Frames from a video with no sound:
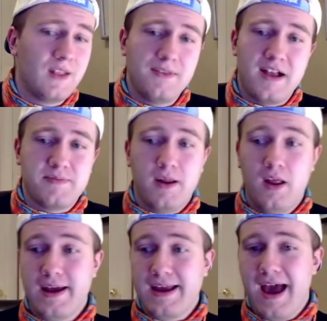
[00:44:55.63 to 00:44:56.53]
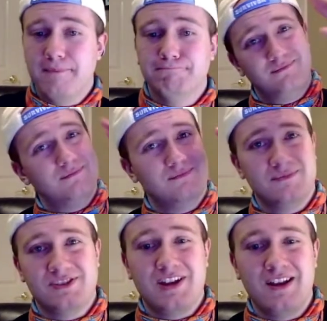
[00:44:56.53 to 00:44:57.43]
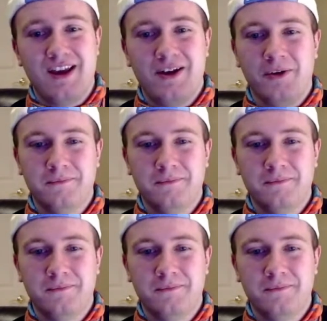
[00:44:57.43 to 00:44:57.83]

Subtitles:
That's about all I got. See you later.